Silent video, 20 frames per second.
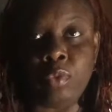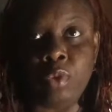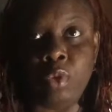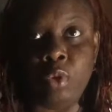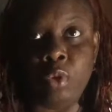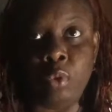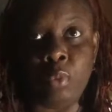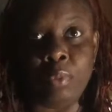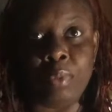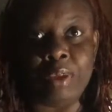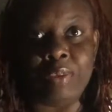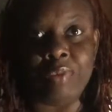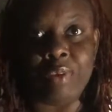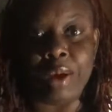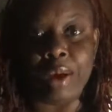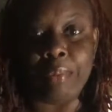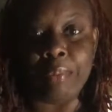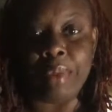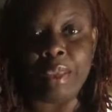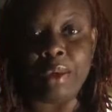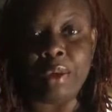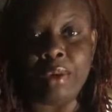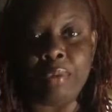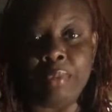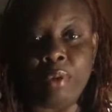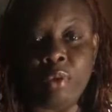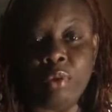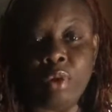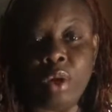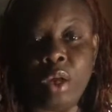whomever I may come
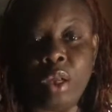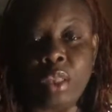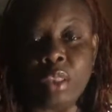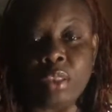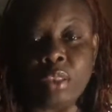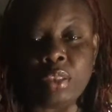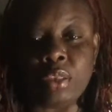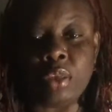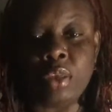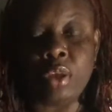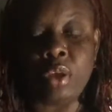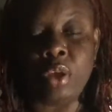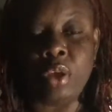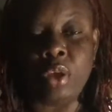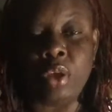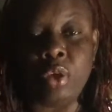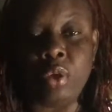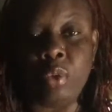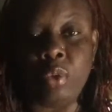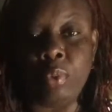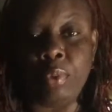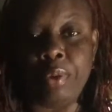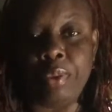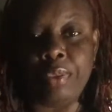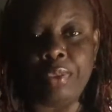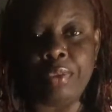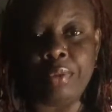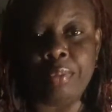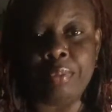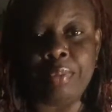across,
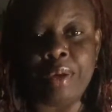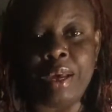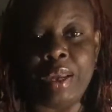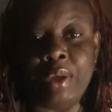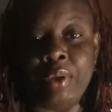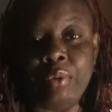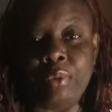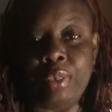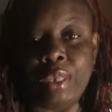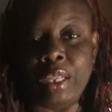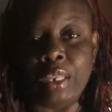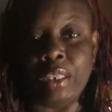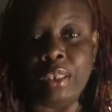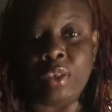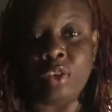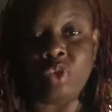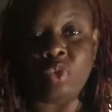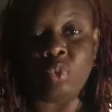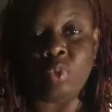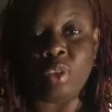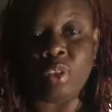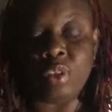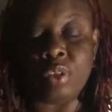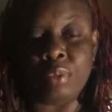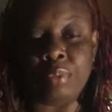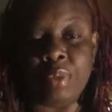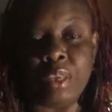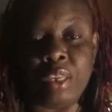with my own knowledge, wisdom,